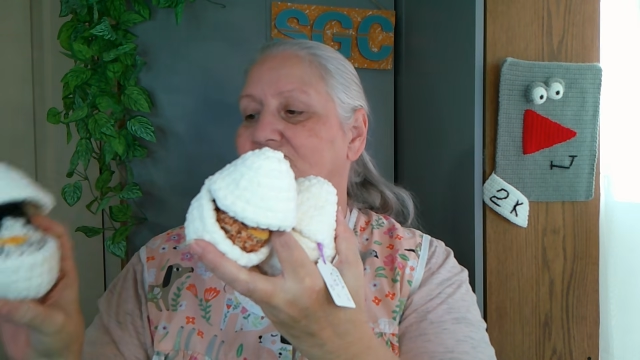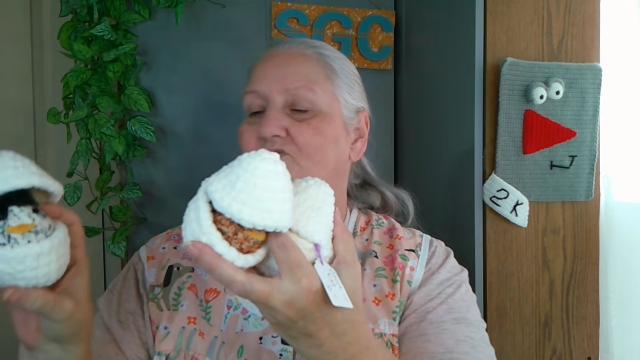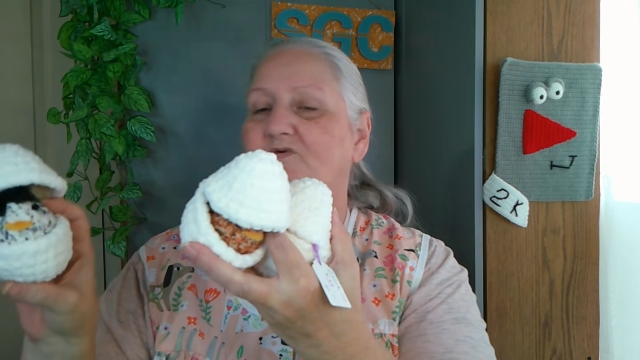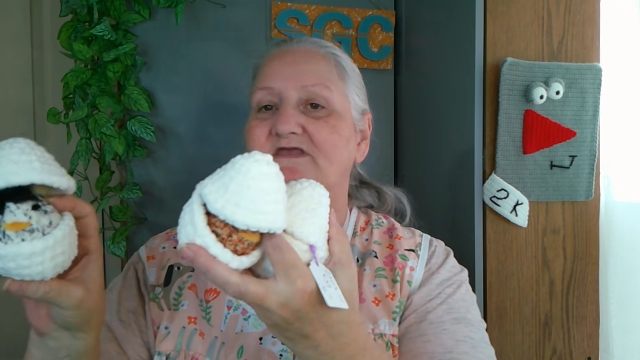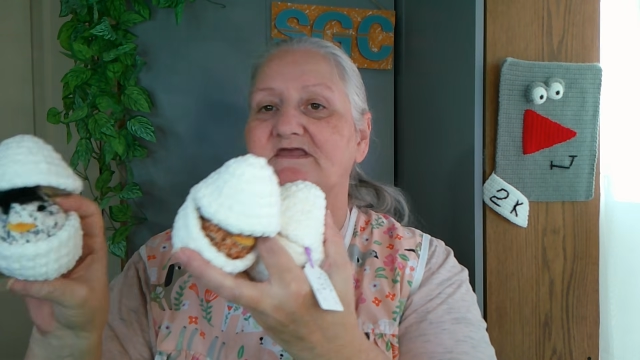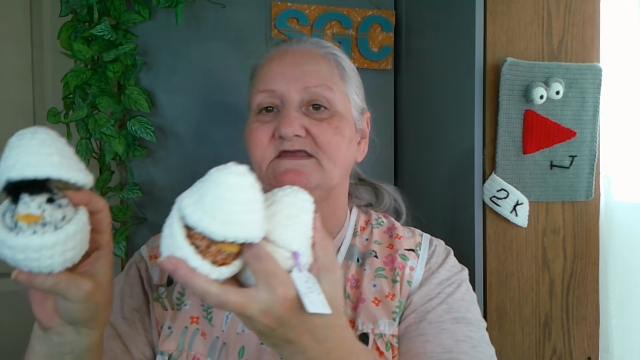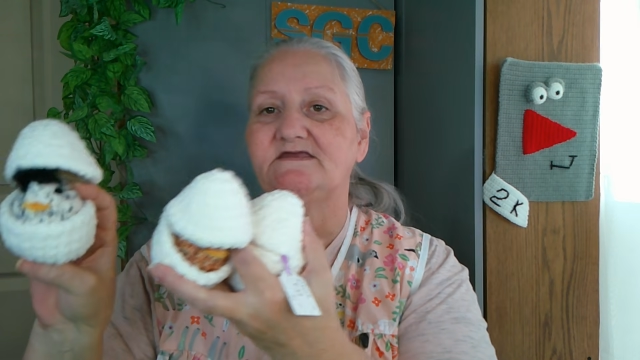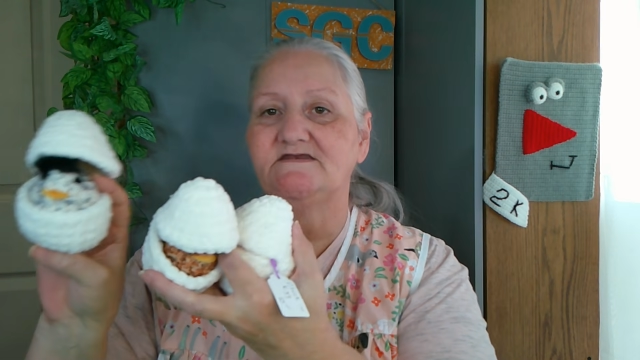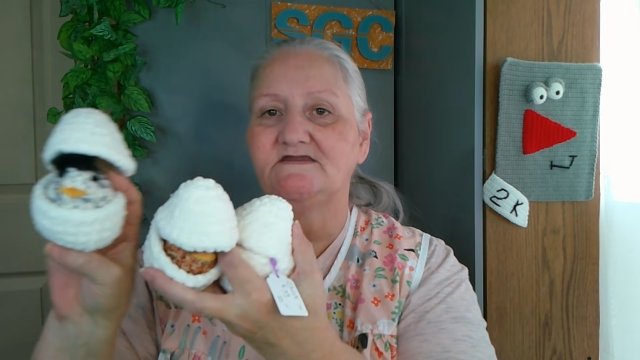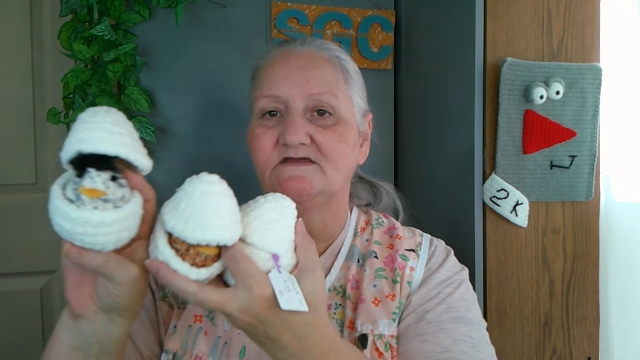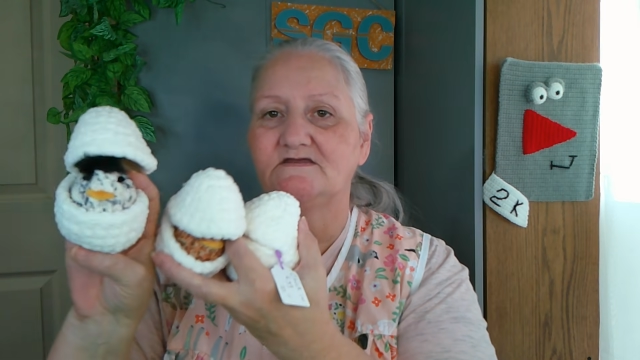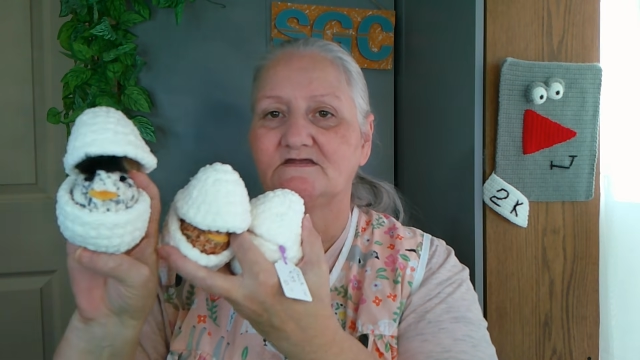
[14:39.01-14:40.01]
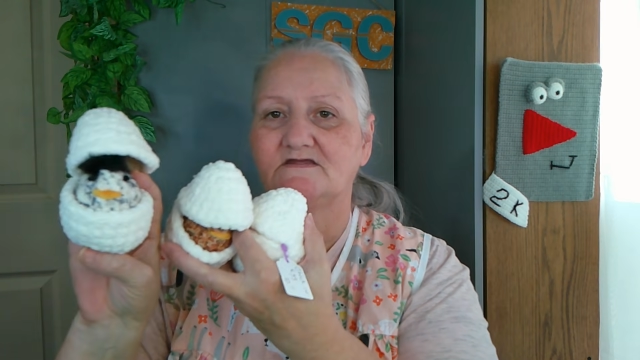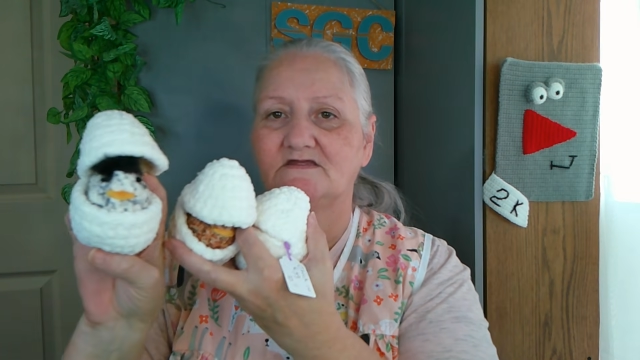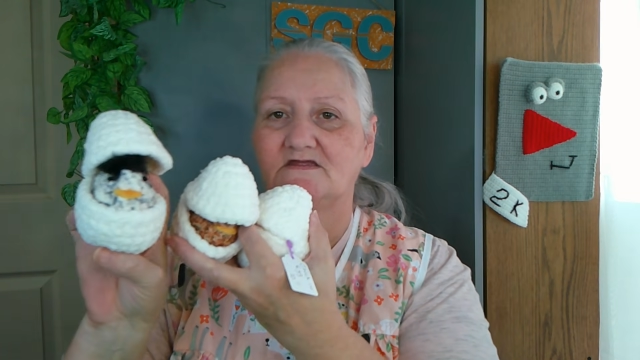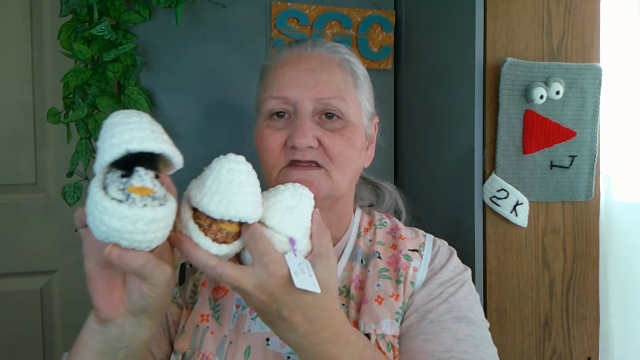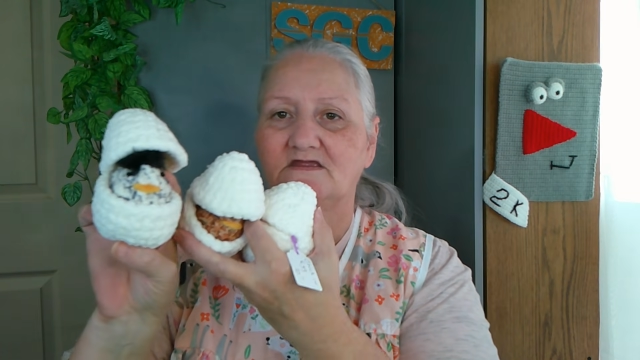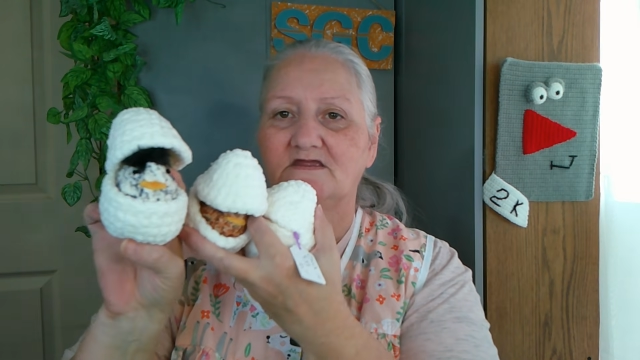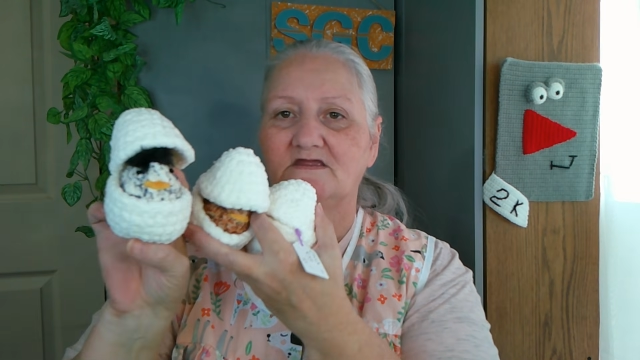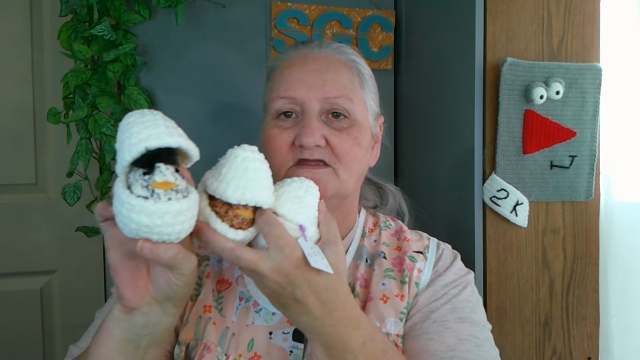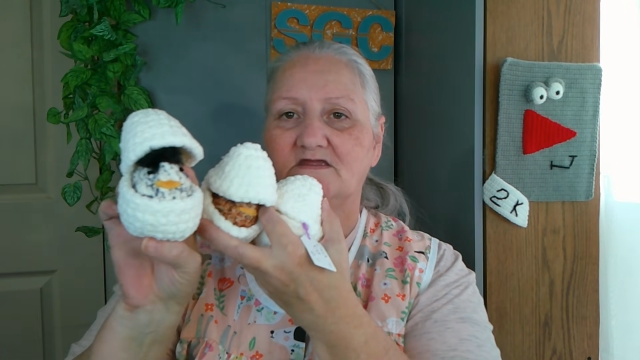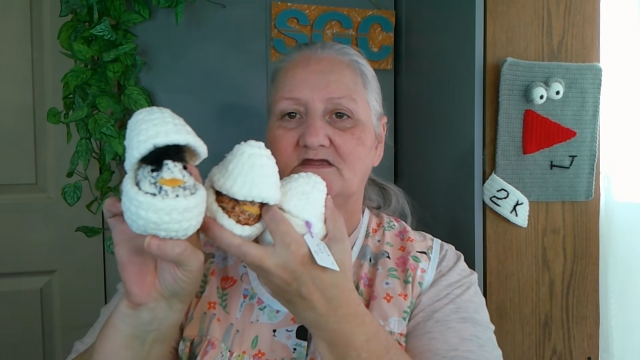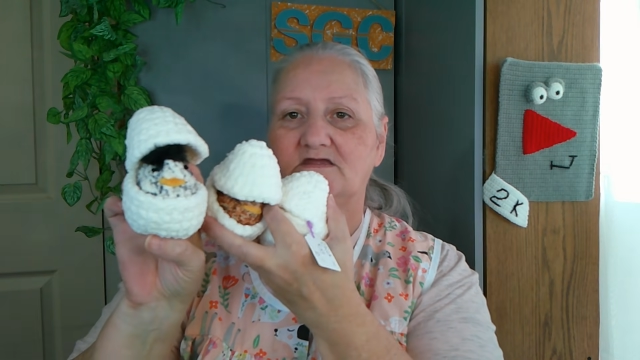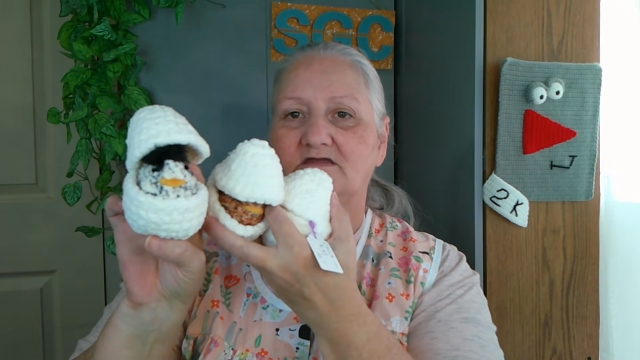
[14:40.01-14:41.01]
tweed
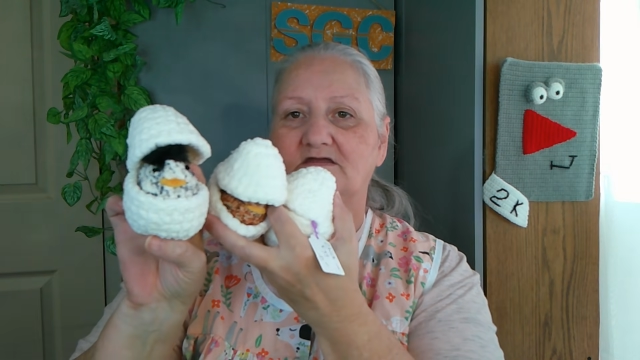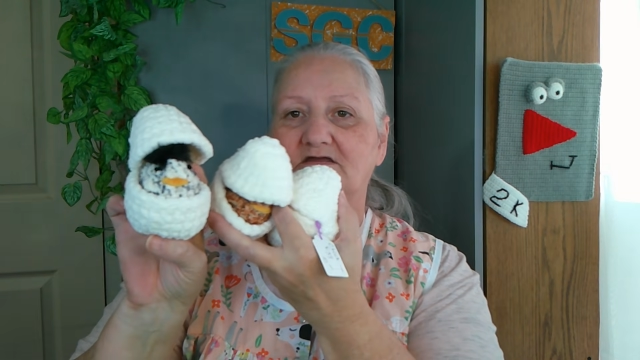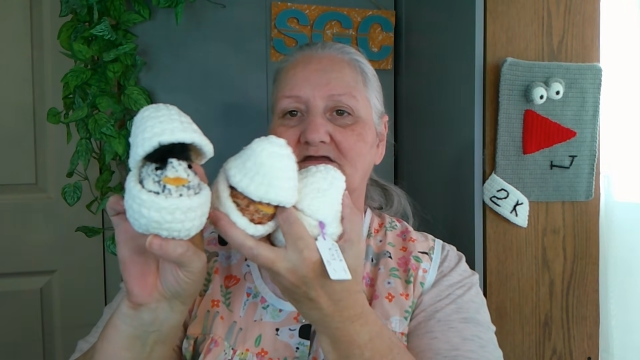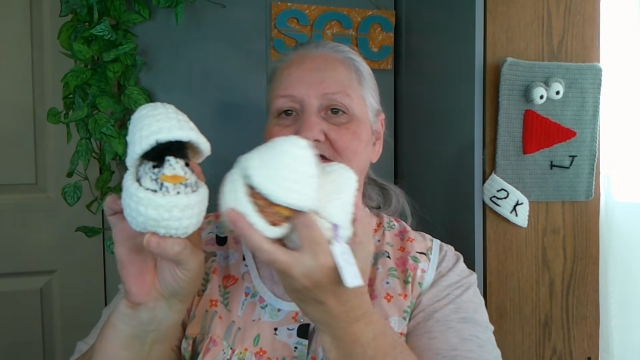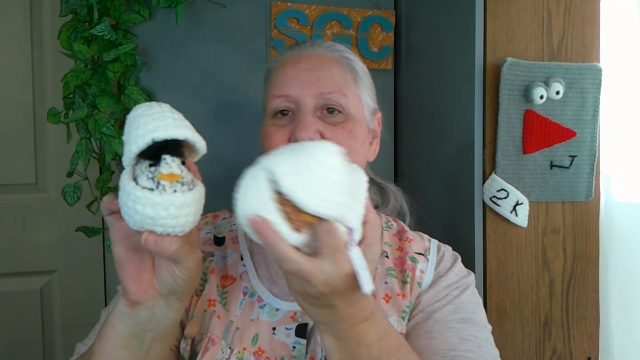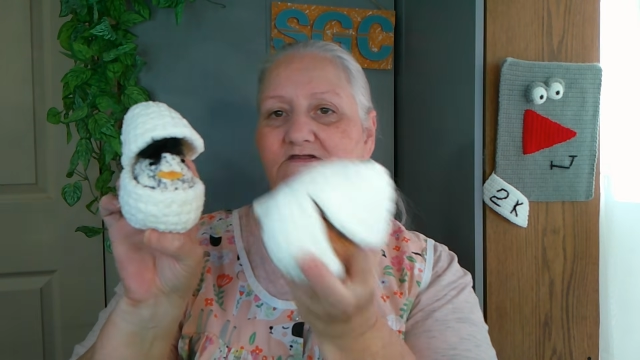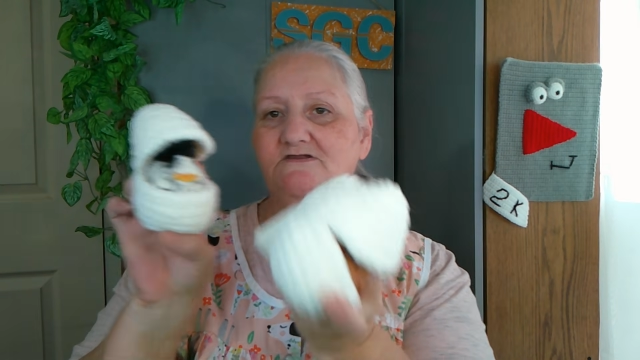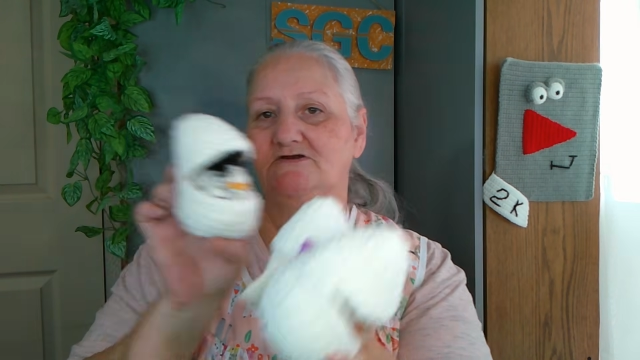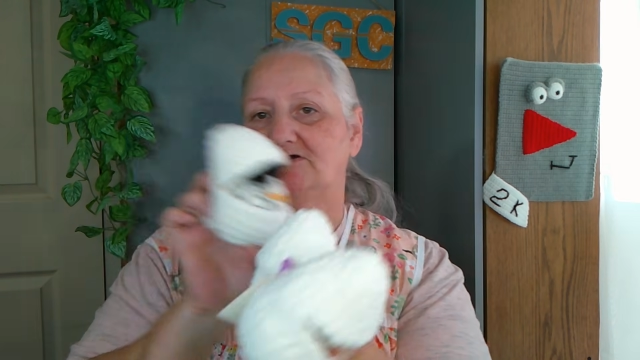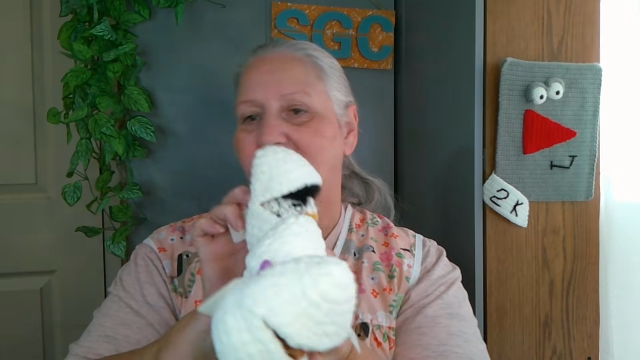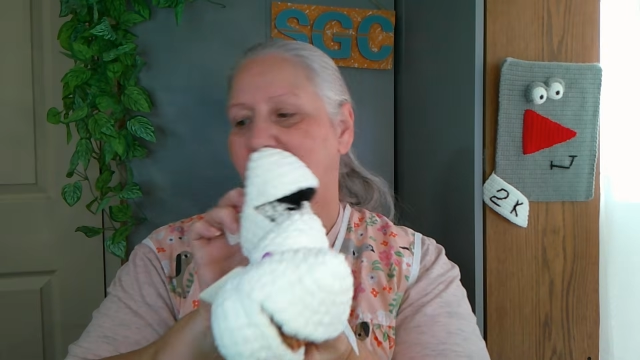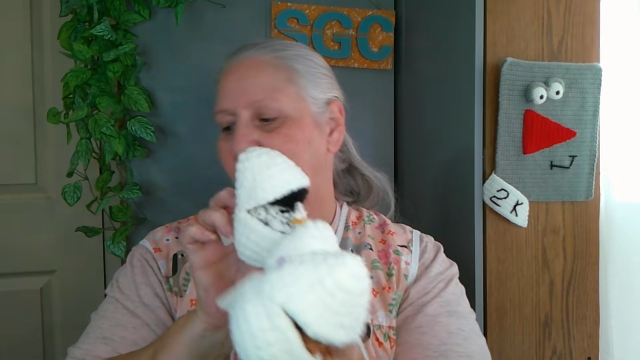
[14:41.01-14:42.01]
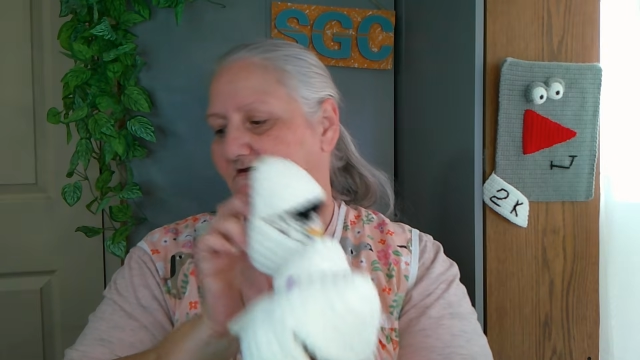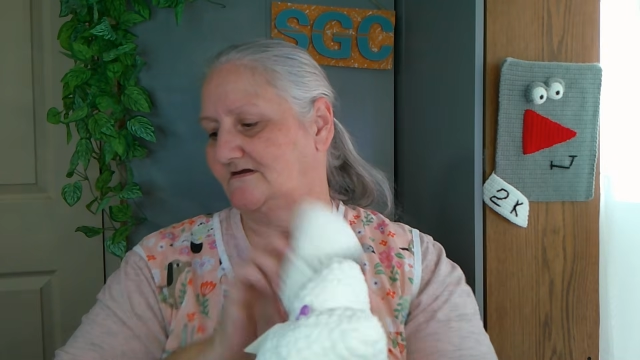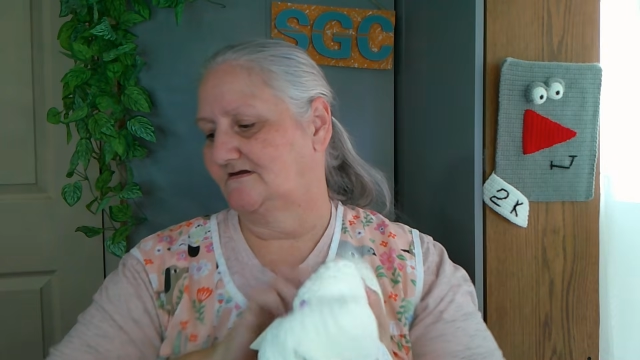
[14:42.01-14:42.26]
color.